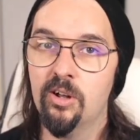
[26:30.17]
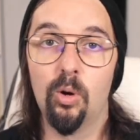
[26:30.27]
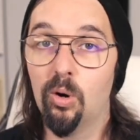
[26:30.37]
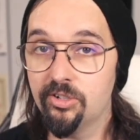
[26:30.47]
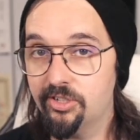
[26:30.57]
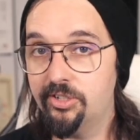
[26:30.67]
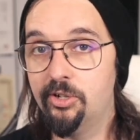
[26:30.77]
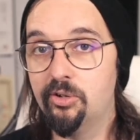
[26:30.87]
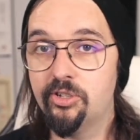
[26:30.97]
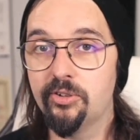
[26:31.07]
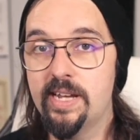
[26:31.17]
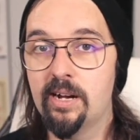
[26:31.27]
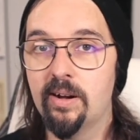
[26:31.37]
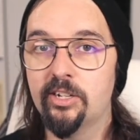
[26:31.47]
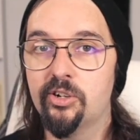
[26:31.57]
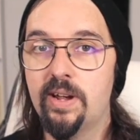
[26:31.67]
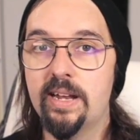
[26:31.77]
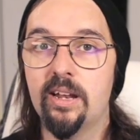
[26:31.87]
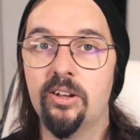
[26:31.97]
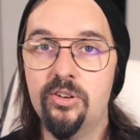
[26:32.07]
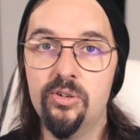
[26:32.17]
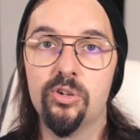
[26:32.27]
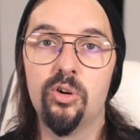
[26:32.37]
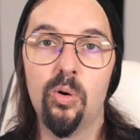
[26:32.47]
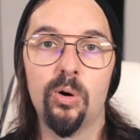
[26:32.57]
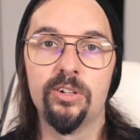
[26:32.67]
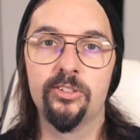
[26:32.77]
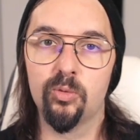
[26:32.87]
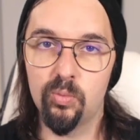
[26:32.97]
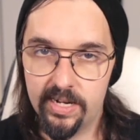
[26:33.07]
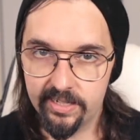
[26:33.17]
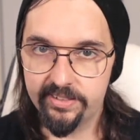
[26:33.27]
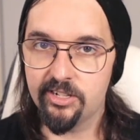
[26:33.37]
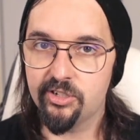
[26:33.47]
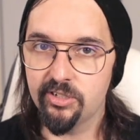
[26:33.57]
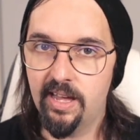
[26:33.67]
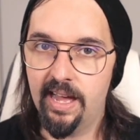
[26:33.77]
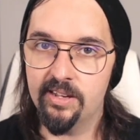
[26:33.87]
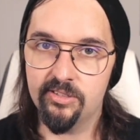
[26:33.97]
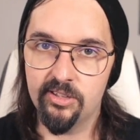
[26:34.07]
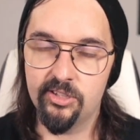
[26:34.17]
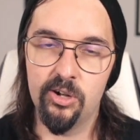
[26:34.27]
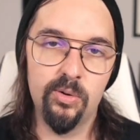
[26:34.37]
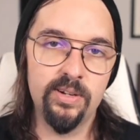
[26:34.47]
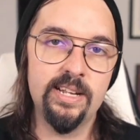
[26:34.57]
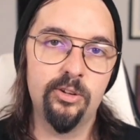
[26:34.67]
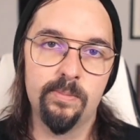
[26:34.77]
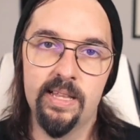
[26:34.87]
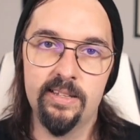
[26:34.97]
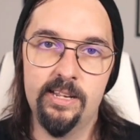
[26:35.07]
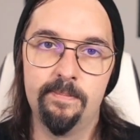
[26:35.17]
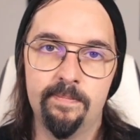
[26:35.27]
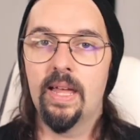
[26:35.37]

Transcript: or just use your ear and create a new chord to recontextualize the tone in your melody.